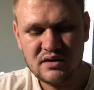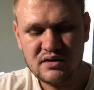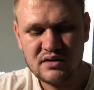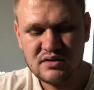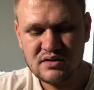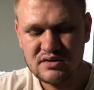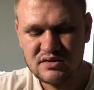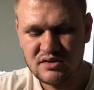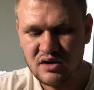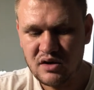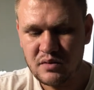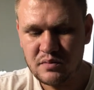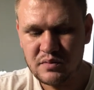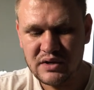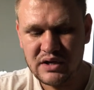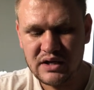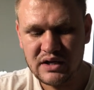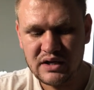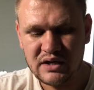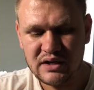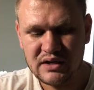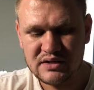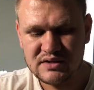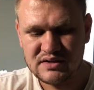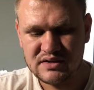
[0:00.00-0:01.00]

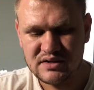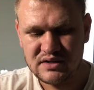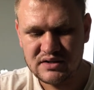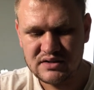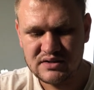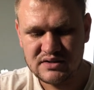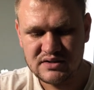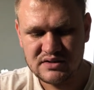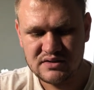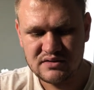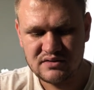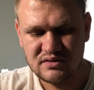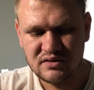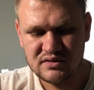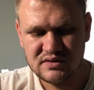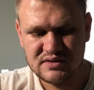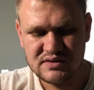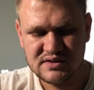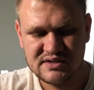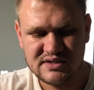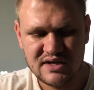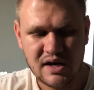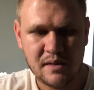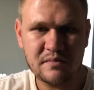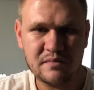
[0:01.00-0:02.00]
Sharpening is not
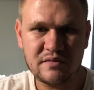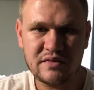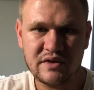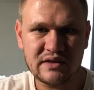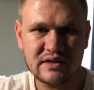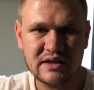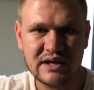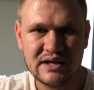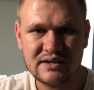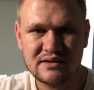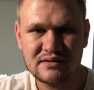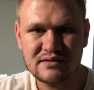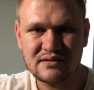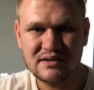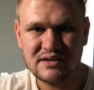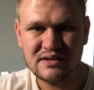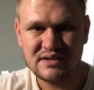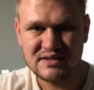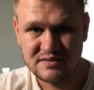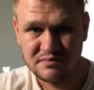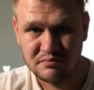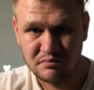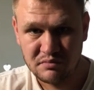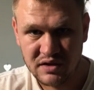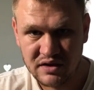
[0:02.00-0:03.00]
something that
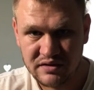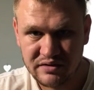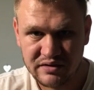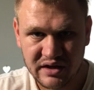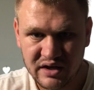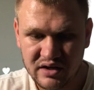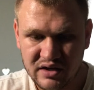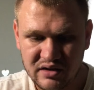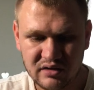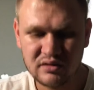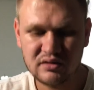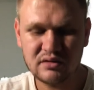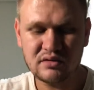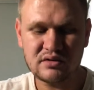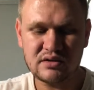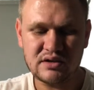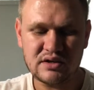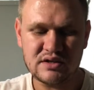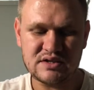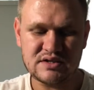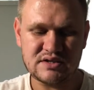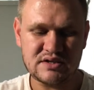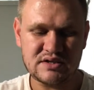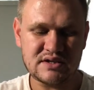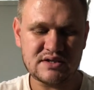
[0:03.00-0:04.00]
is mythical.
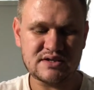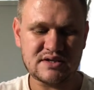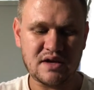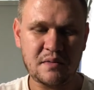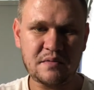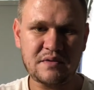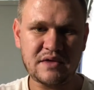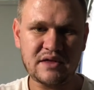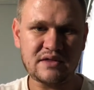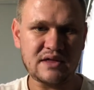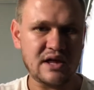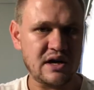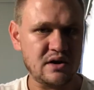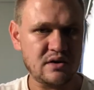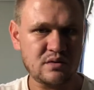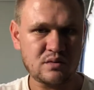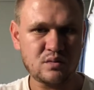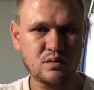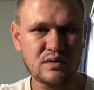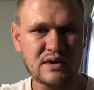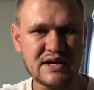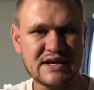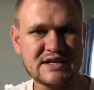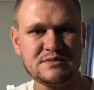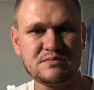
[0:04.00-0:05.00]
It's just something that
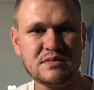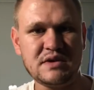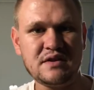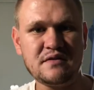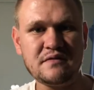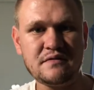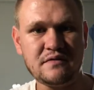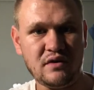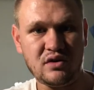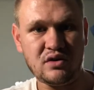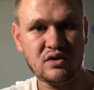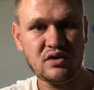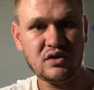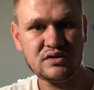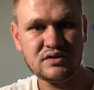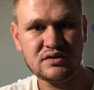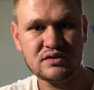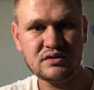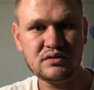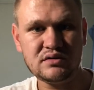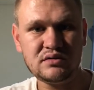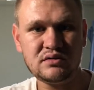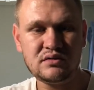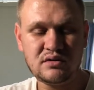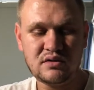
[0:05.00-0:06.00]
has been
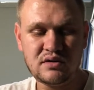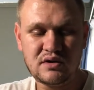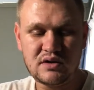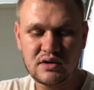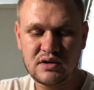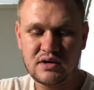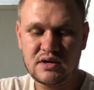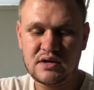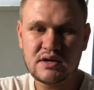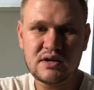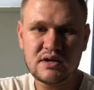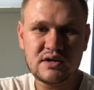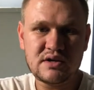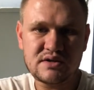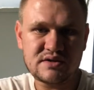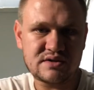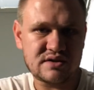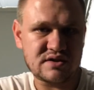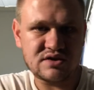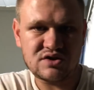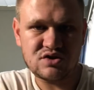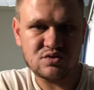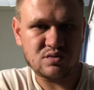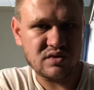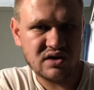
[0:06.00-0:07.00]
forgotten
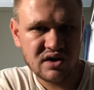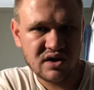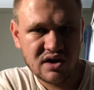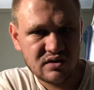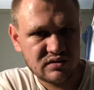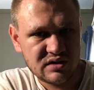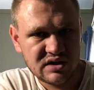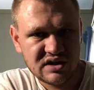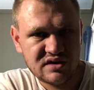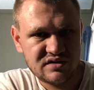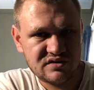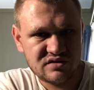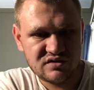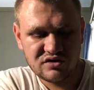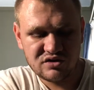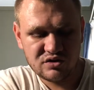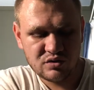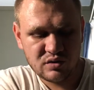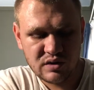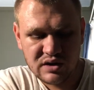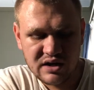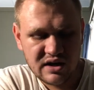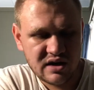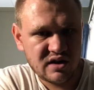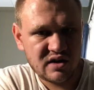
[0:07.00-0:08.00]
since we don't need to do
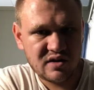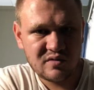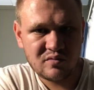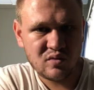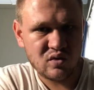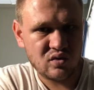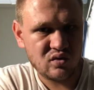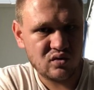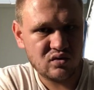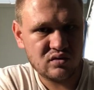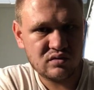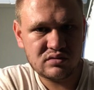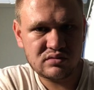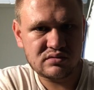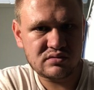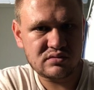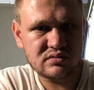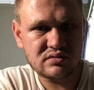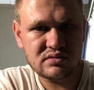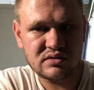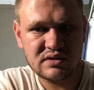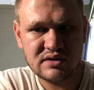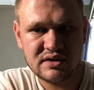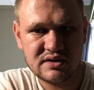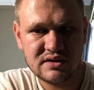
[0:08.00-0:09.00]
it anymore.
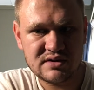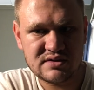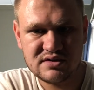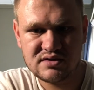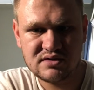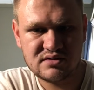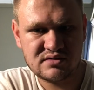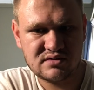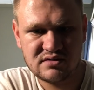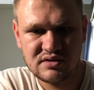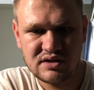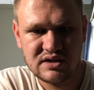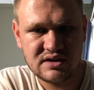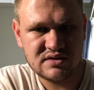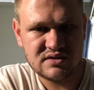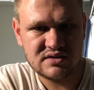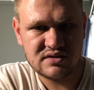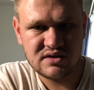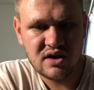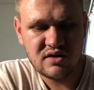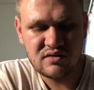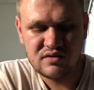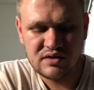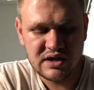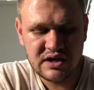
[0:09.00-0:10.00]
There's
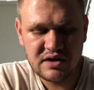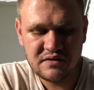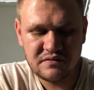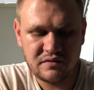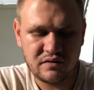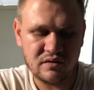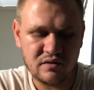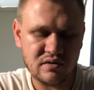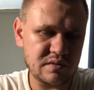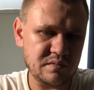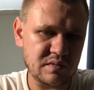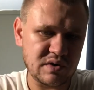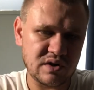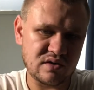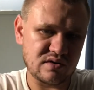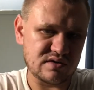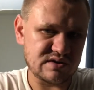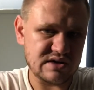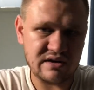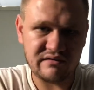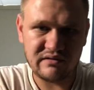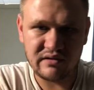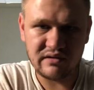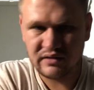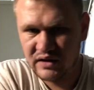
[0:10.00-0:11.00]
no need for it because
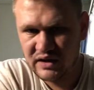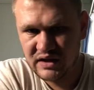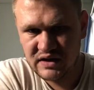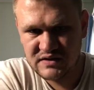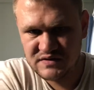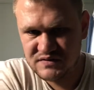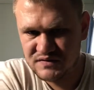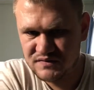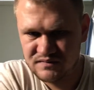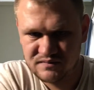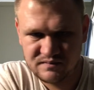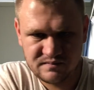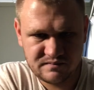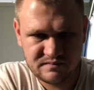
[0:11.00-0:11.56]
everything is